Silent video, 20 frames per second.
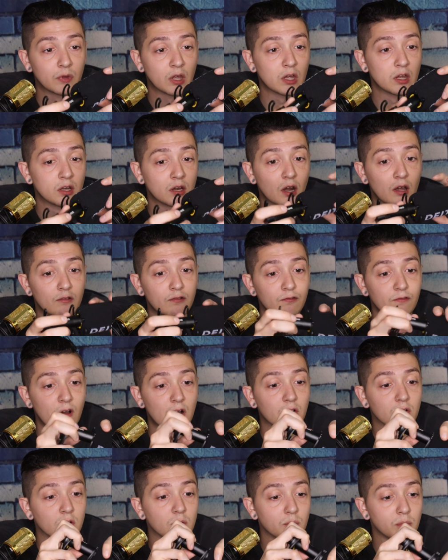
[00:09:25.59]
And I
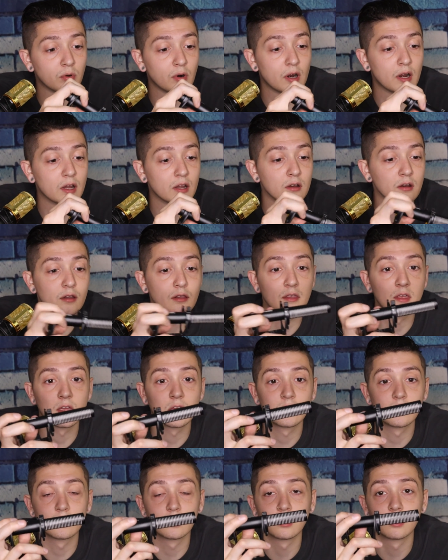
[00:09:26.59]
found the brand
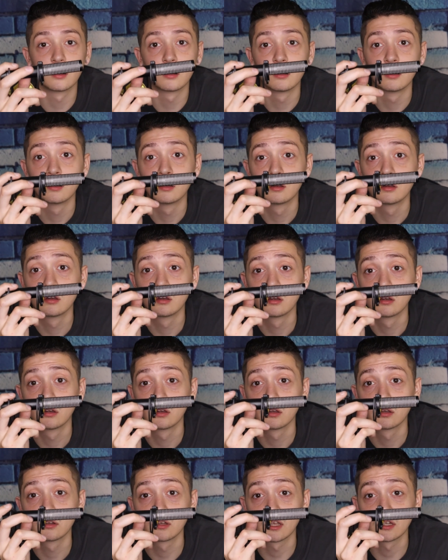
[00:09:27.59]
that, uh,
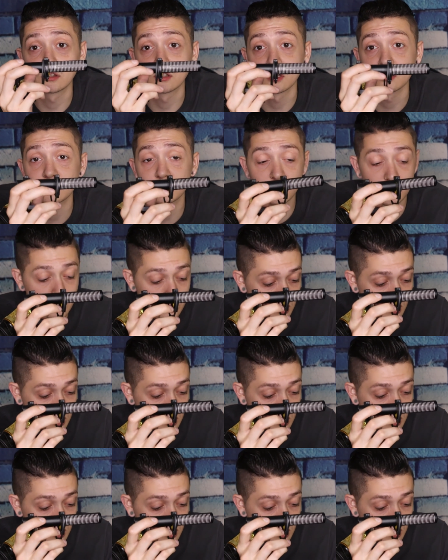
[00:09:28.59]
that does the